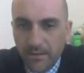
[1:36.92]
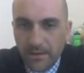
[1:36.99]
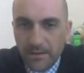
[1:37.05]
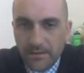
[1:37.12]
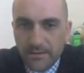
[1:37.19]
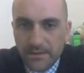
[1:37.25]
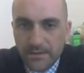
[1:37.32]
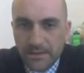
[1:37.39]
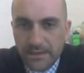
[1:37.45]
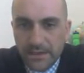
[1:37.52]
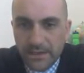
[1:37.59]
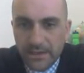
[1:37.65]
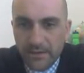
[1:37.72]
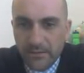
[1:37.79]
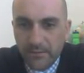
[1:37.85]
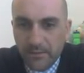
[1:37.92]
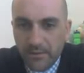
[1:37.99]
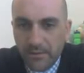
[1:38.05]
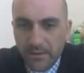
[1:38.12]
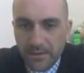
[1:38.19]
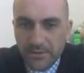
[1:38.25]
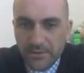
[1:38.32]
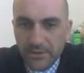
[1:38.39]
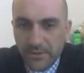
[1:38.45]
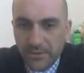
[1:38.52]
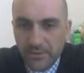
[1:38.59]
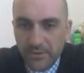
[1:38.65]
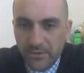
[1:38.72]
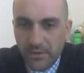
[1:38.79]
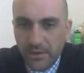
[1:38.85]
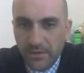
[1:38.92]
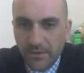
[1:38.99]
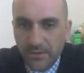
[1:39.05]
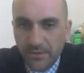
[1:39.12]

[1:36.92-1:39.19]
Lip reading: Let's see. We're going to